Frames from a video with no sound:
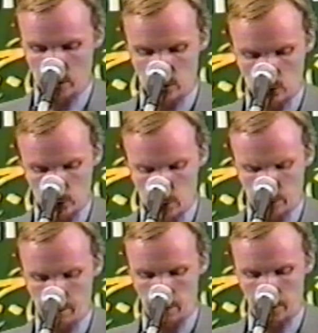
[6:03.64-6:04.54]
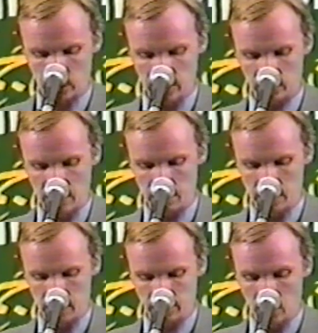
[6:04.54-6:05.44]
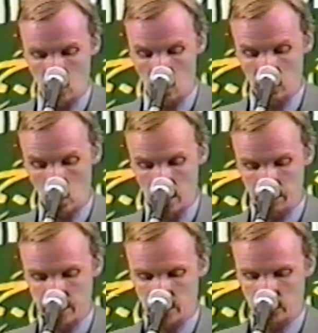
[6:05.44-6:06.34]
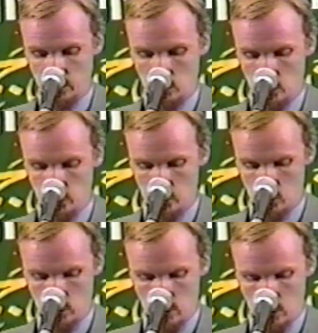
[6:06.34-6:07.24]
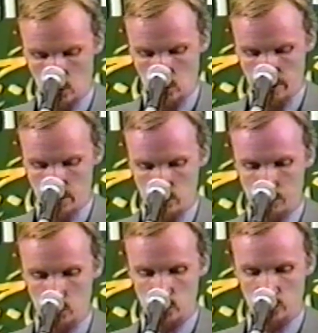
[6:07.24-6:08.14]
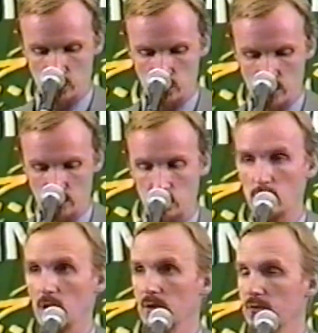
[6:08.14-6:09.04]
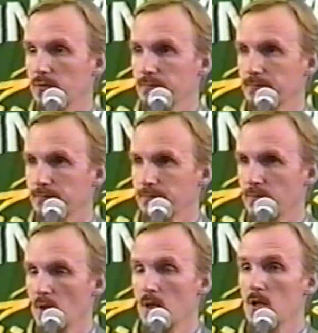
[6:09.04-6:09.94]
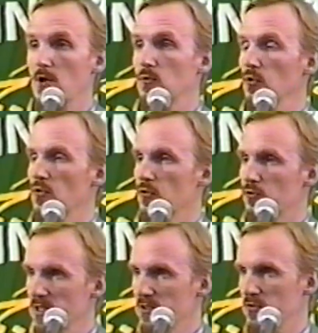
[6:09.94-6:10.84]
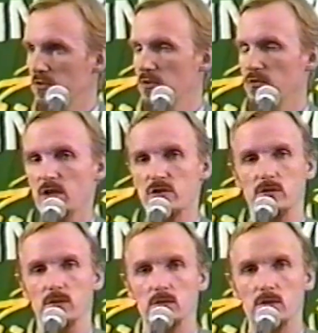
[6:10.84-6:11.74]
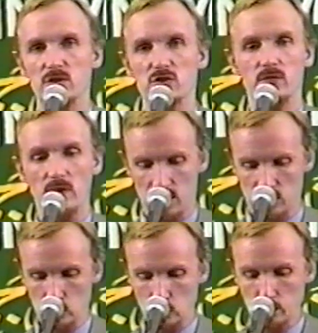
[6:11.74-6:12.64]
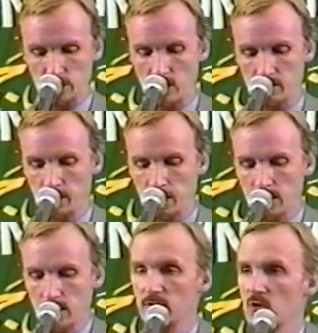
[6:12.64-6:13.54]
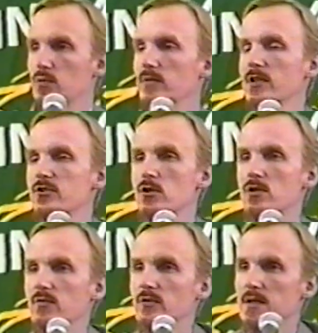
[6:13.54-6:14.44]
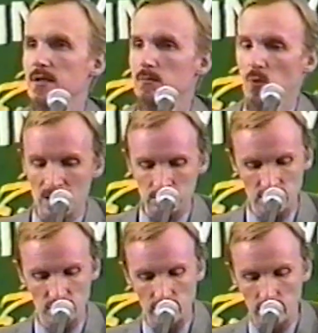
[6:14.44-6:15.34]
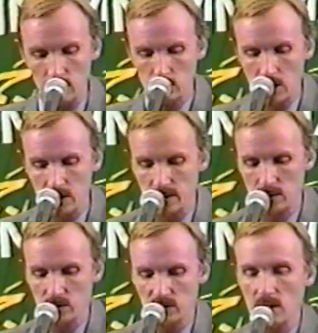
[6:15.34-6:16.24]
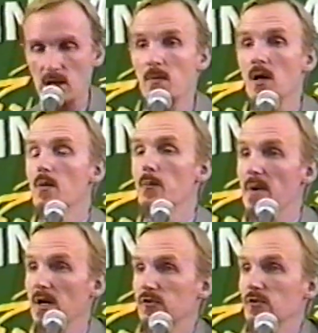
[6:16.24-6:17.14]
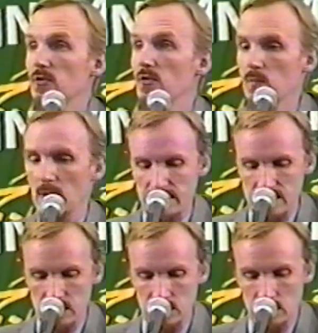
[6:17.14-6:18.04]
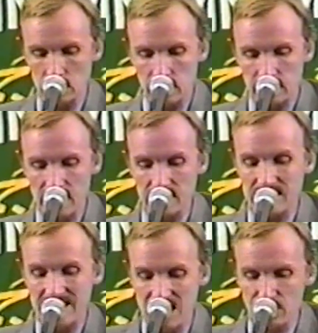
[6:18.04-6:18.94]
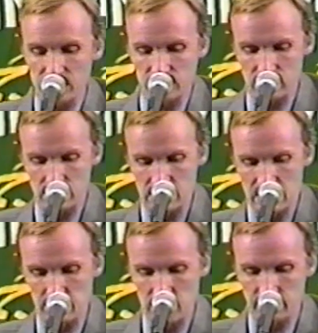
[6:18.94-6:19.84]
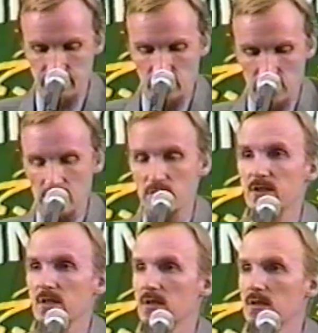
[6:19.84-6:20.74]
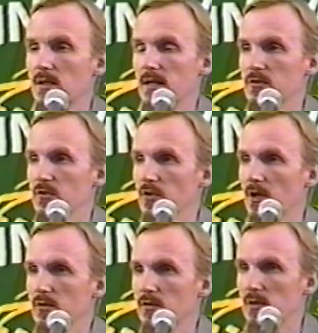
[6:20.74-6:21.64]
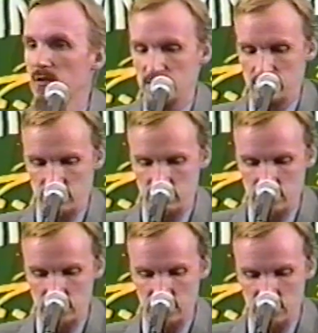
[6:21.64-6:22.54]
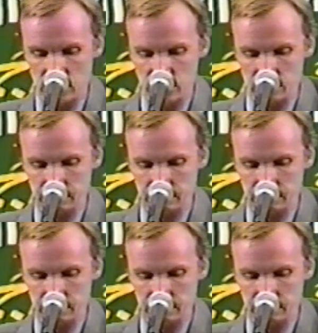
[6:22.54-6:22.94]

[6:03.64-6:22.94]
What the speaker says: group or his family, or for one person or two, all in proportion to his works. Of course, the greatest intercession, ash-shafa'atul kubra, is the privilege only of Sayyidina Muhammad sallallahu alayhi wasallam, but the wali can inherit the Nabi in that he can exercise a lesser intercession.